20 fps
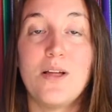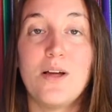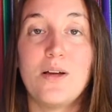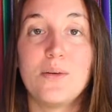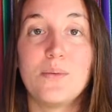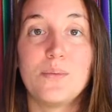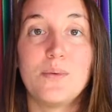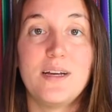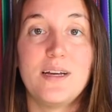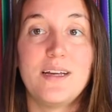
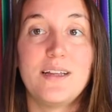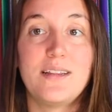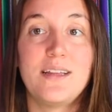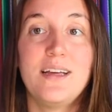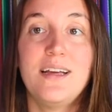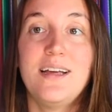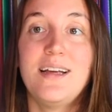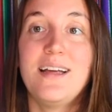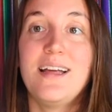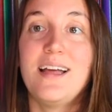along with
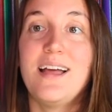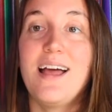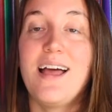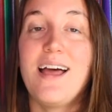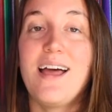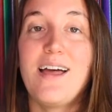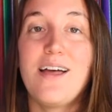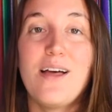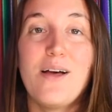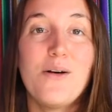
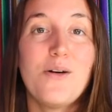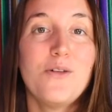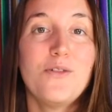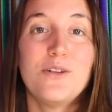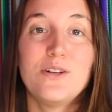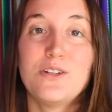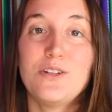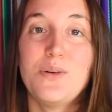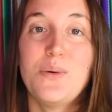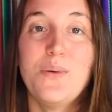uh,
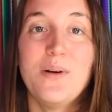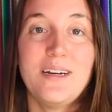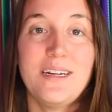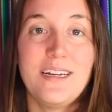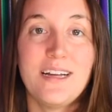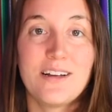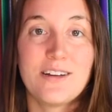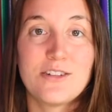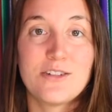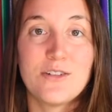over
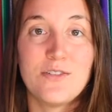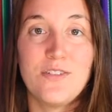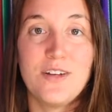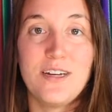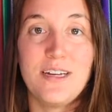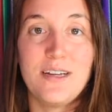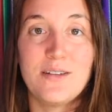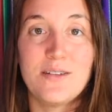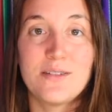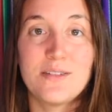20 extra
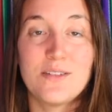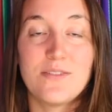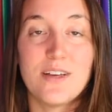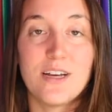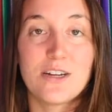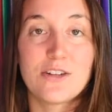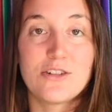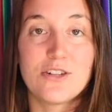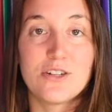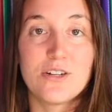videos of
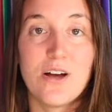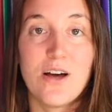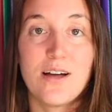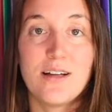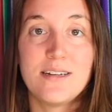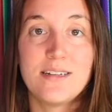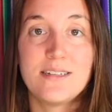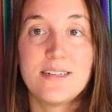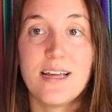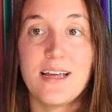extra
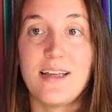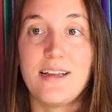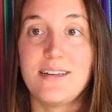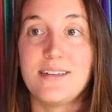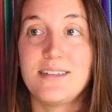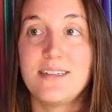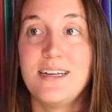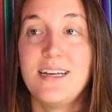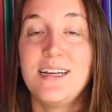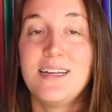
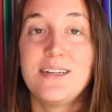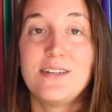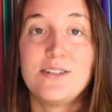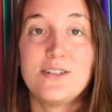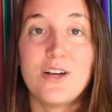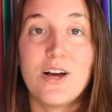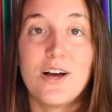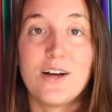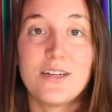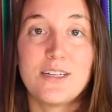content,
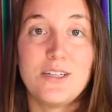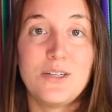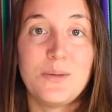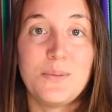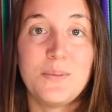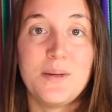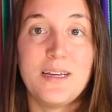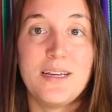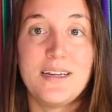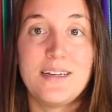
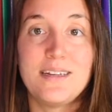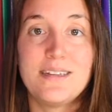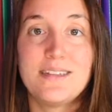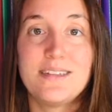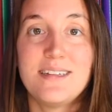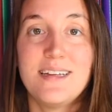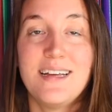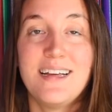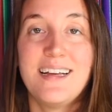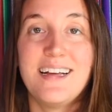
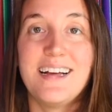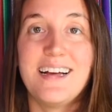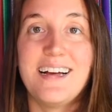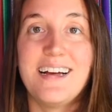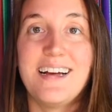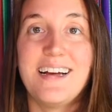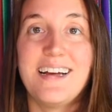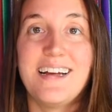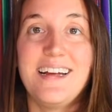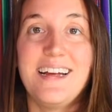documents,
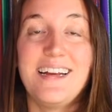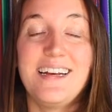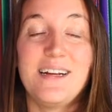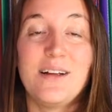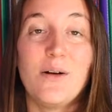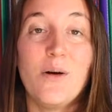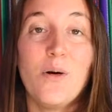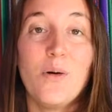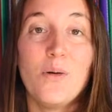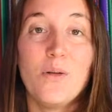uh, and
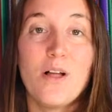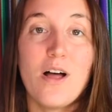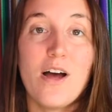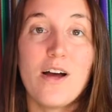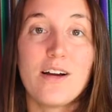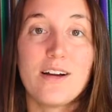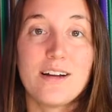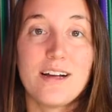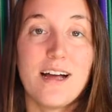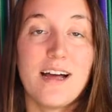a whole
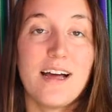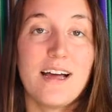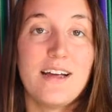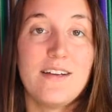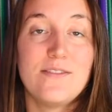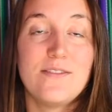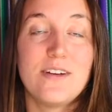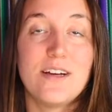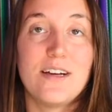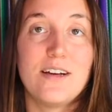
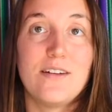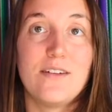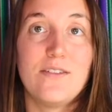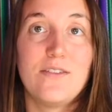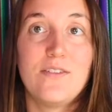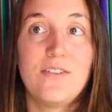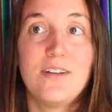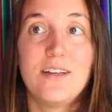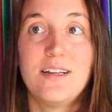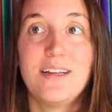archive
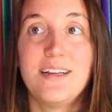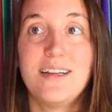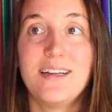of